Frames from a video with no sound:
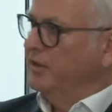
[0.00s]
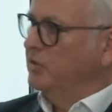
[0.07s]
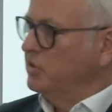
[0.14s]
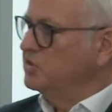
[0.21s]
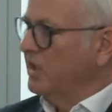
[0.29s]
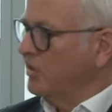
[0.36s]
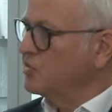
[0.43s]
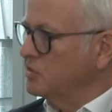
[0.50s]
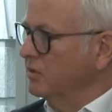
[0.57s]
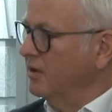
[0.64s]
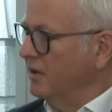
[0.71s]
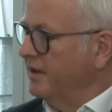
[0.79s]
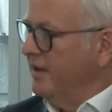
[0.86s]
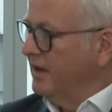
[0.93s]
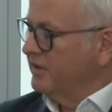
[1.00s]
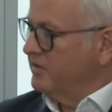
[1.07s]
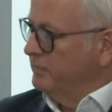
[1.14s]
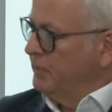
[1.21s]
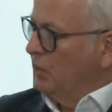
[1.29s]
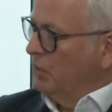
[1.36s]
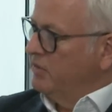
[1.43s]
indigestion, as
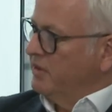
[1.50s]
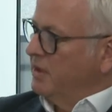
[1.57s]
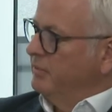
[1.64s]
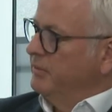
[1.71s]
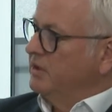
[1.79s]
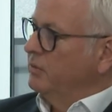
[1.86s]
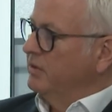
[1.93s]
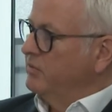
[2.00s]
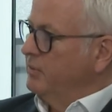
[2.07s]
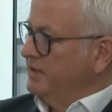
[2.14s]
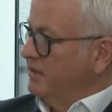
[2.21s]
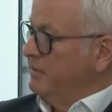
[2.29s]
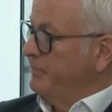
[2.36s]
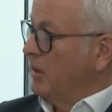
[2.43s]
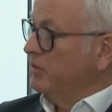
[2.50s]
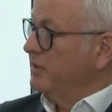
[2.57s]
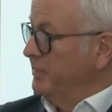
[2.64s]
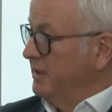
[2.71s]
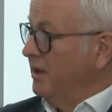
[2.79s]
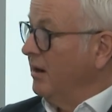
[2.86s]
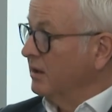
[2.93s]
opposed to coming to us when there's about to
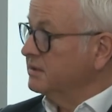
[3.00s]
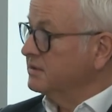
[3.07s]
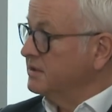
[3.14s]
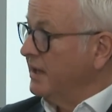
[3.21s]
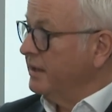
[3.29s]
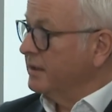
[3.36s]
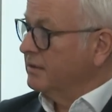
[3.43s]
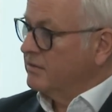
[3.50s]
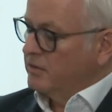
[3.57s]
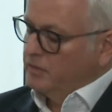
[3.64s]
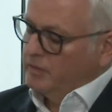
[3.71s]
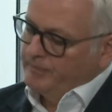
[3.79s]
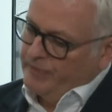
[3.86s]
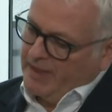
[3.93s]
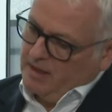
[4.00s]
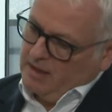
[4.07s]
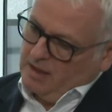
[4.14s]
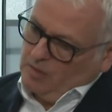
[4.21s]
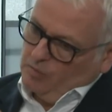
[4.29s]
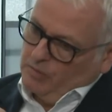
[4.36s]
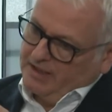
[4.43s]
be a heart attack. So
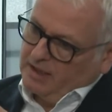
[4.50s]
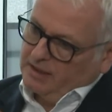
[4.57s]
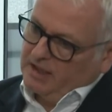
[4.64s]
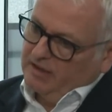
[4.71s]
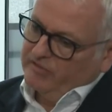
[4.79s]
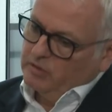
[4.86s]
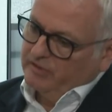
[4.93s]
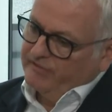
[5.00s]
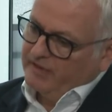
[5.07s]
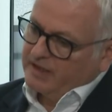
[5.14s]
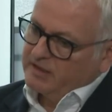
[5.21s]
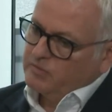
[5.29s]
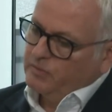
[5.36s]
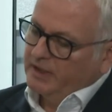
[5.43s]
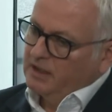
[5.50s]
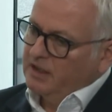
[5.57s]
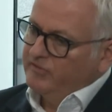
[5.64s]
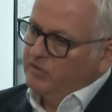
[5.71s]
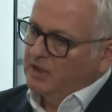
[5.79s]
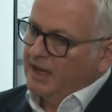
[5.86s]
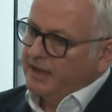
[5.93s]
we can give you advice, we can
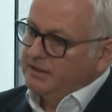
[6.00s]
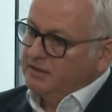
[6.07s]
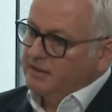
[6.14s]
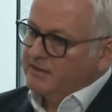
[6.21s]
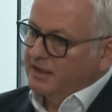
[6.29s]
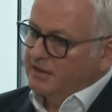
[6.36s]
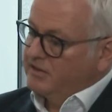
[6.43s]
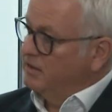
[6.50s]
give you guidance, and